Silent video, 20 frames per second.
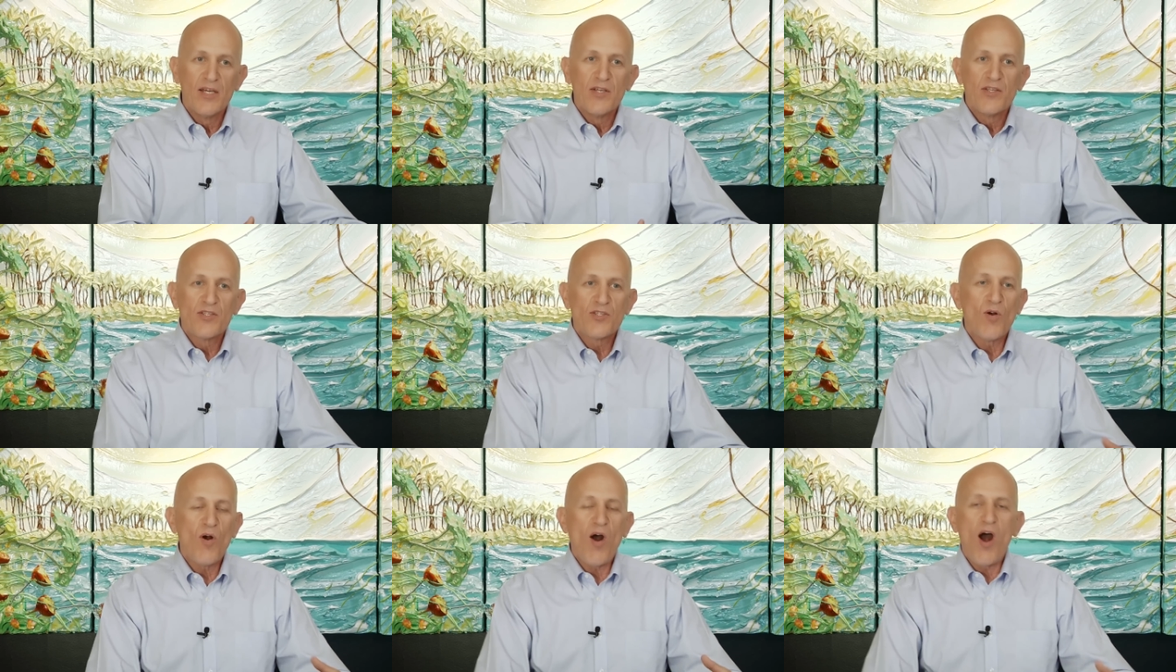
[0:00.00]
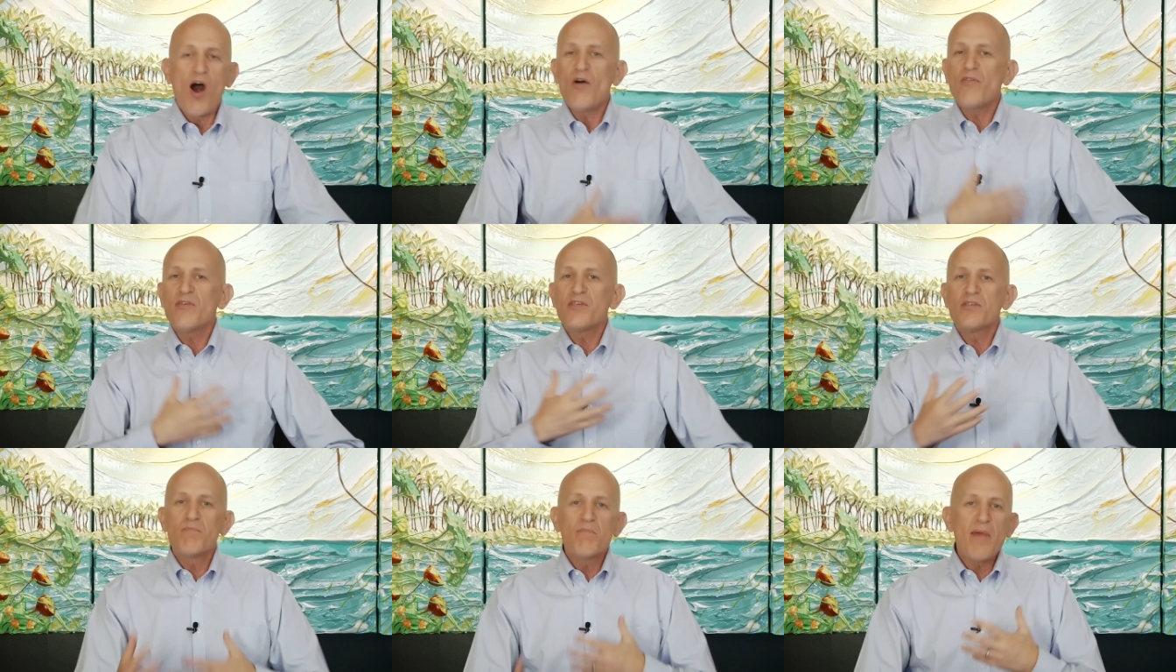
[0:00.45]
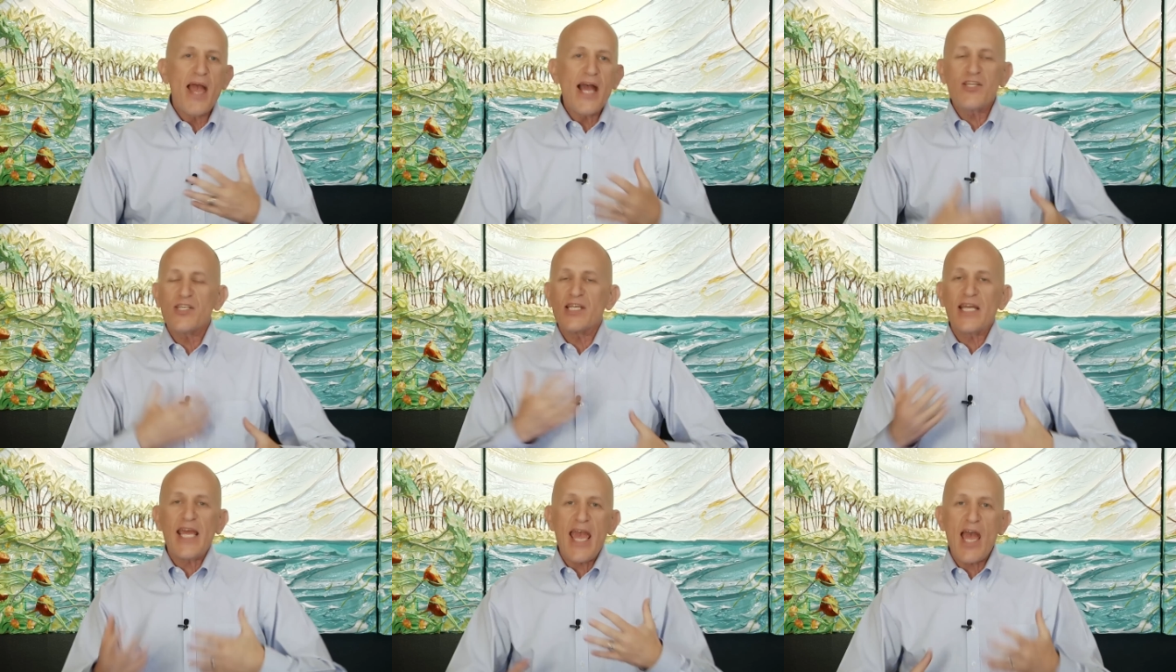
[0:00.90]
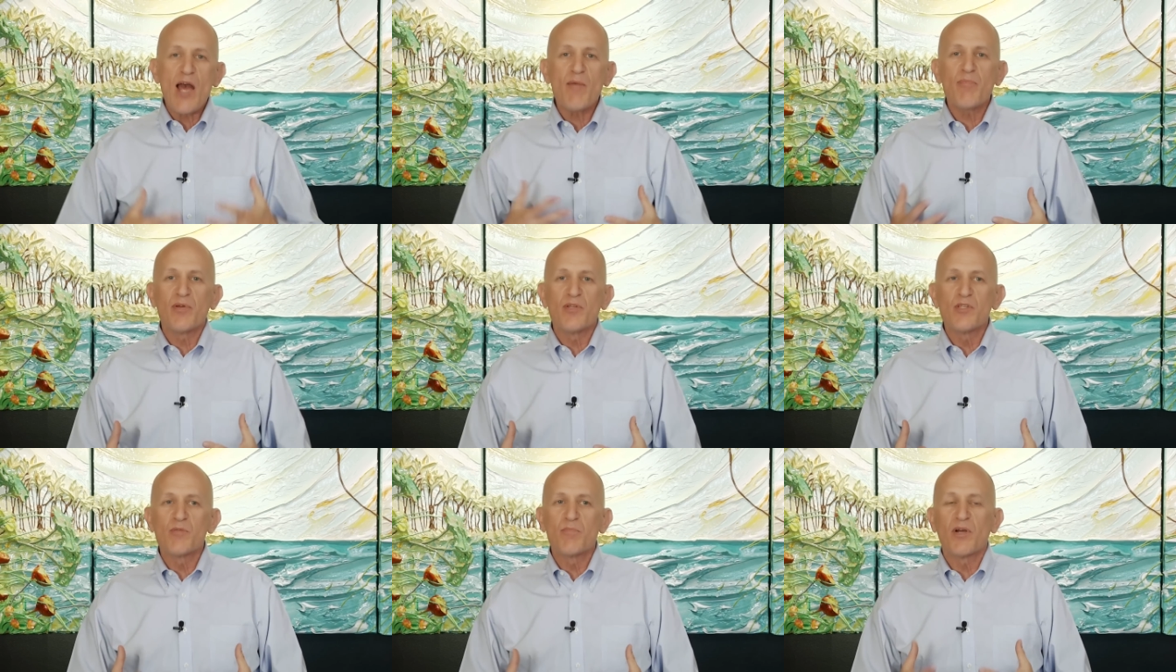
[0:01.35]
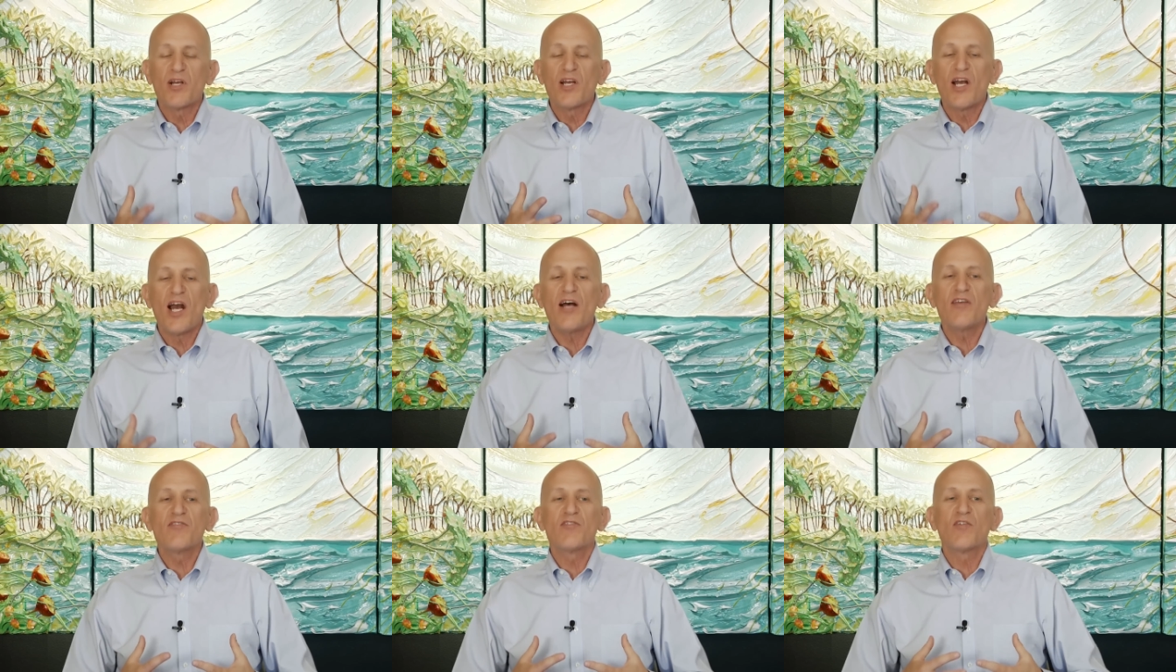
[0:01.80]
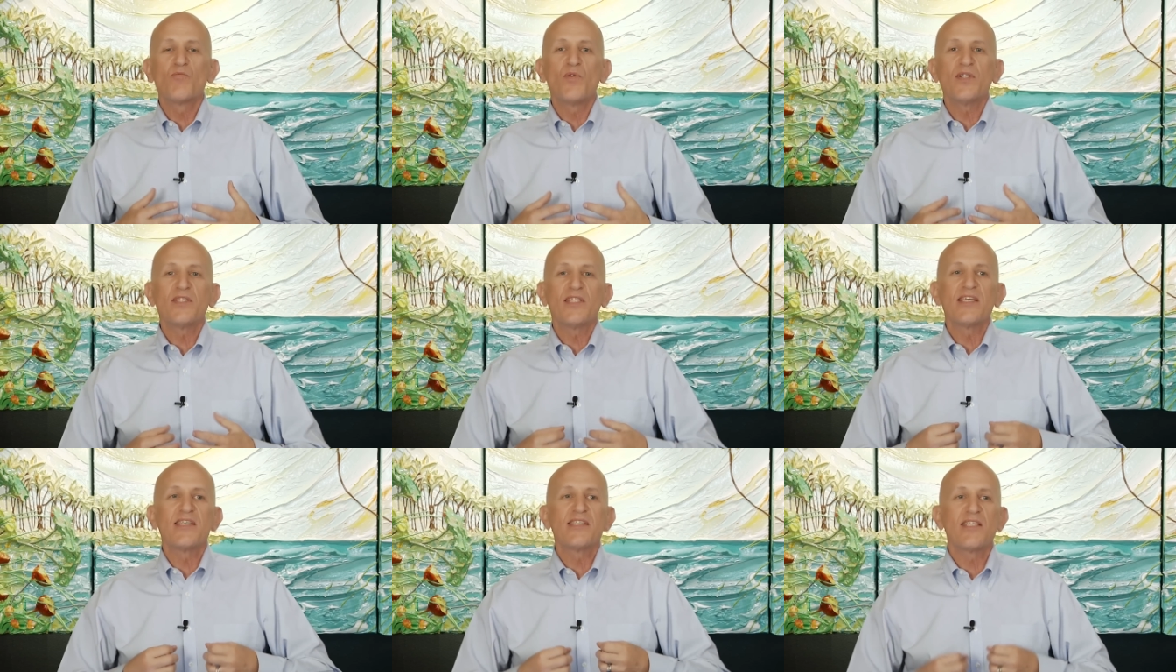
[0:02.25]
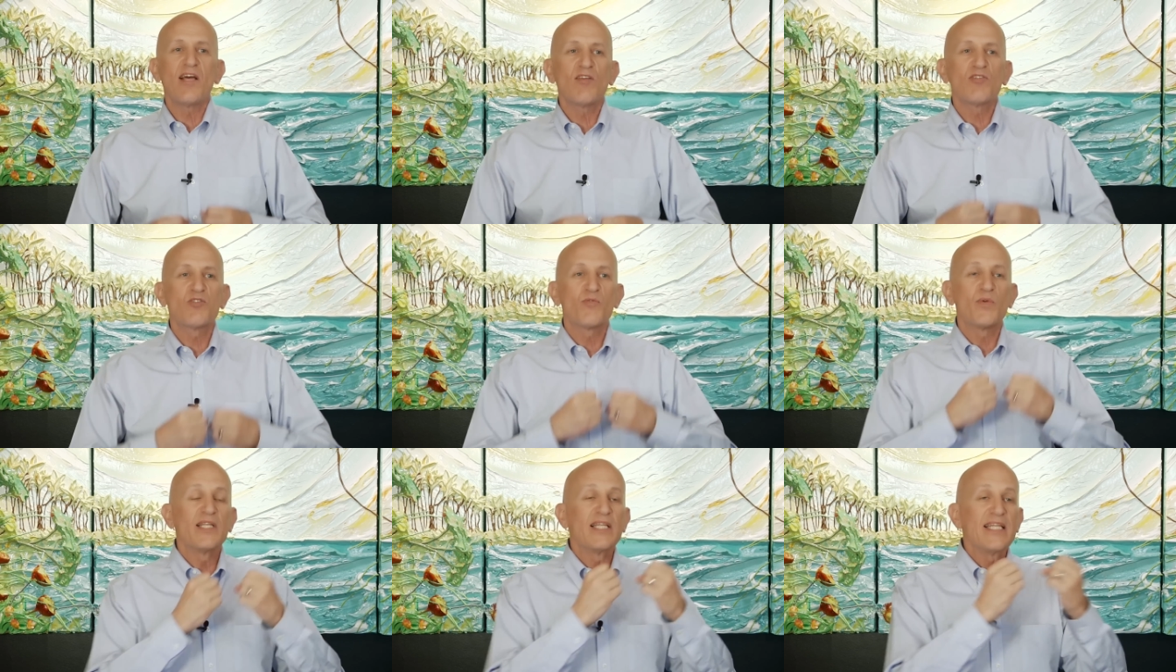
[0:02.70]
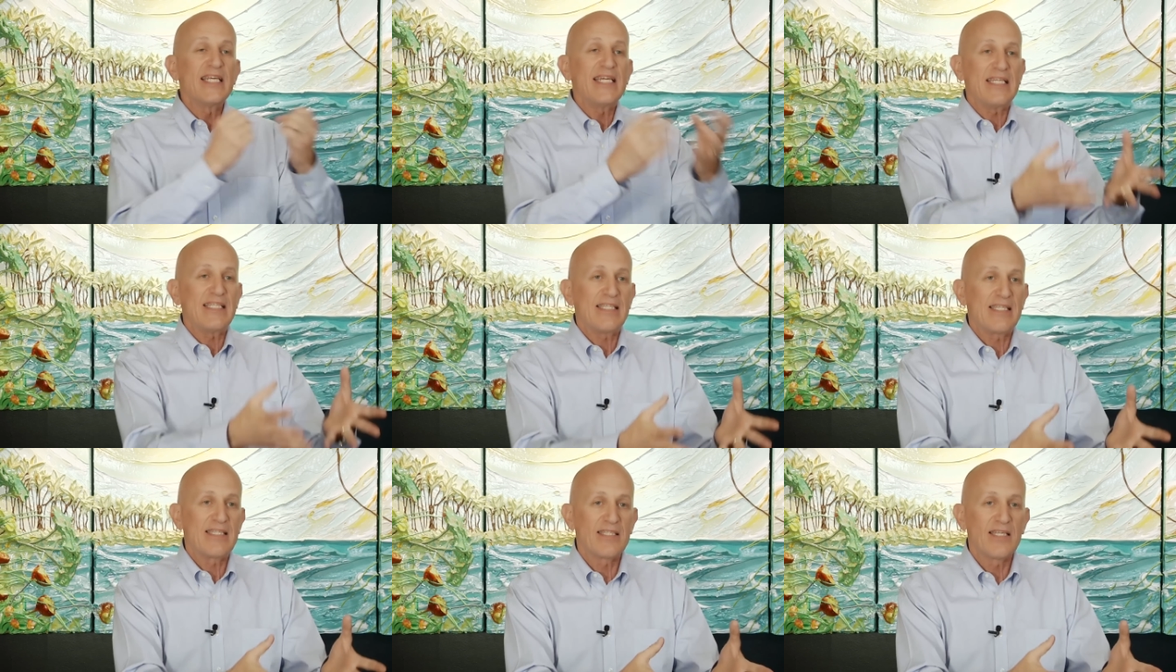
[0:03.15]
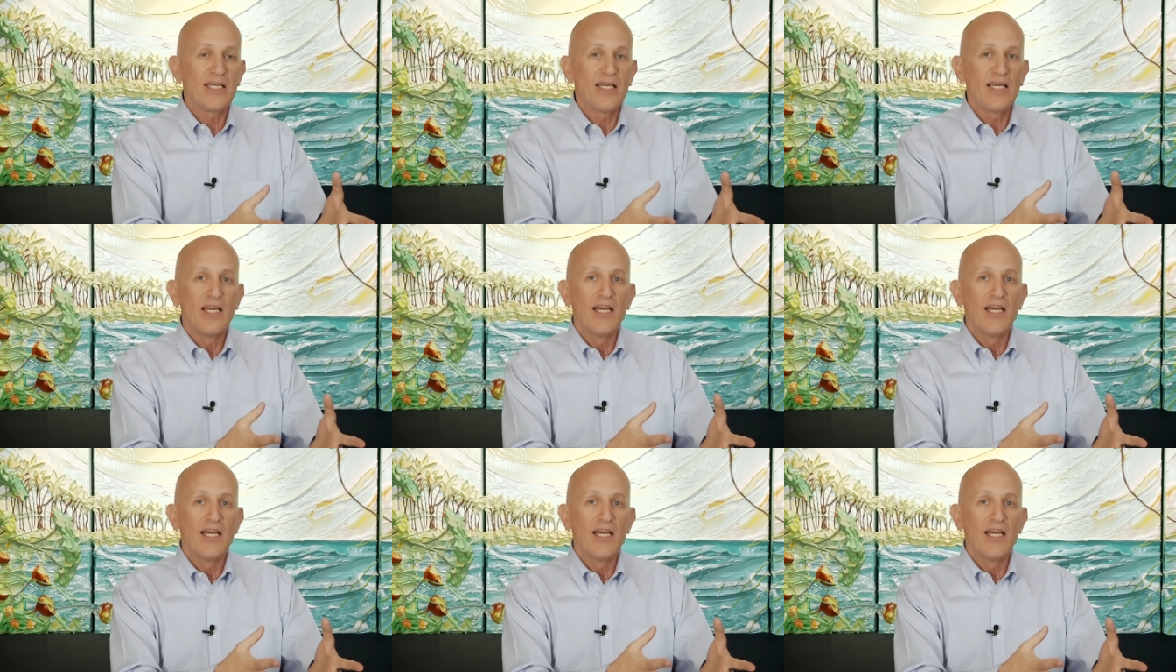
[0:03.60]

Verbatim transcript: So all this magic happens because of what the cells release.